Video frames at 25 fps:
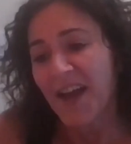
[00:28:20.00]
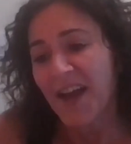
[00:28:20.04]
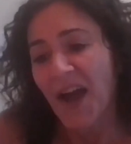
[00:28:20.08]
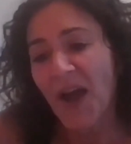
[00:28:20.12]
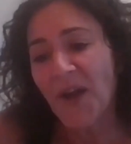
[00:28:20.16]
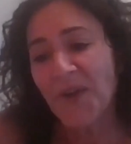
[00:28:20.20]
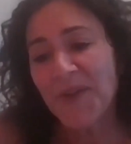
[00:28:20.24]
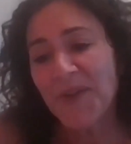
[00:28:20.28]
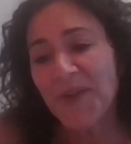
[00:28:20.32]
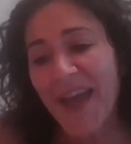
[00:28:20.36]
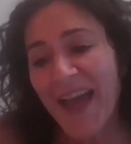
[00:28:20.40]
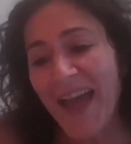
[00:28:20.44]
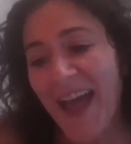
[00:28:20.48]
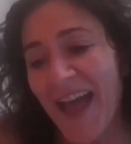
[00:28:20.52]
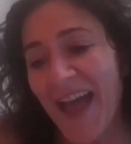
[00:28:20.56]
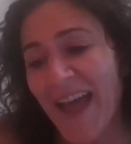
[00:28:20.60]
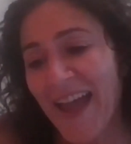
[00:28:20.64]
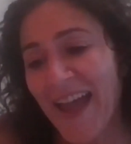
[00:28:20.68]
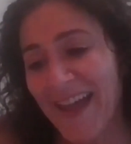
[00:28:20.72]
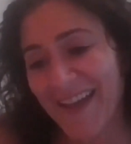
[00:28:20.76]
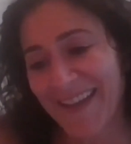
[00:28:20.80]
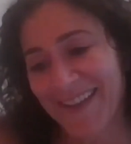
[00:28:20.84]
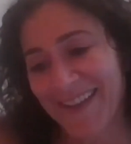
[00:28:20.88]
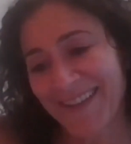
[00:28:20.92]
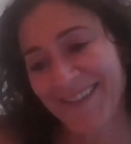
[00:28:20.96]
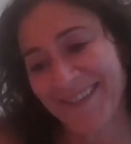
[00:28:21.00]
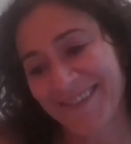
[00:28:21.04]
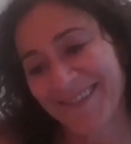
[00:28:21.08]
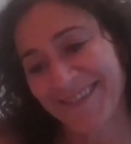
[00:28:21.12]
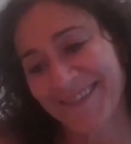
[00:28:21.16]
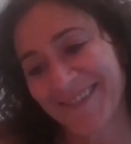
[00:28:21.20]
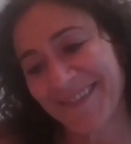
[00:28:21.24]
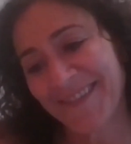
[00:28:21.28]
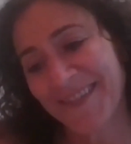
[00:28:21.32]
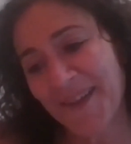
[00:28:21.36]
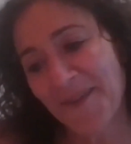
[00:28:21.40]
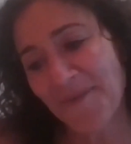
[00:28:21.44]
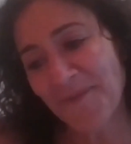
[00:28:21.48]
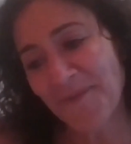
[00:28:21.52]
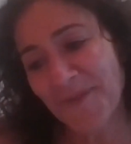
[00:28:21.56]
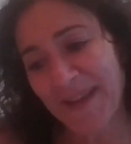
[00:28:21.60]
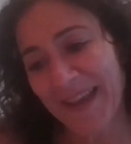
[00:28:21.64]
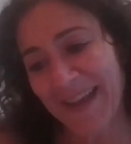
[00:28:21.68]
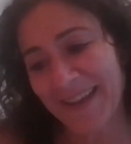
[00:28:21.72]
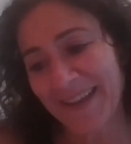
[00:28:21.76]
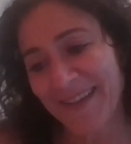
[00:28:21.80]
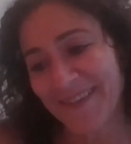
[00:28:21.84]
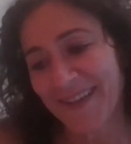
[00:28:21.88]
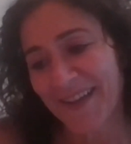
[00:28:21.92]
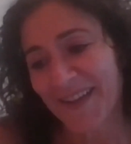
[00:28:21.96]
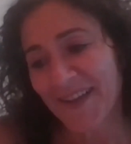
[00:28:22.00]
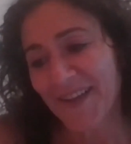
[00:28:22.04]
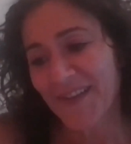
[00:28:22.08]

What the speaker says: Okay, lovely.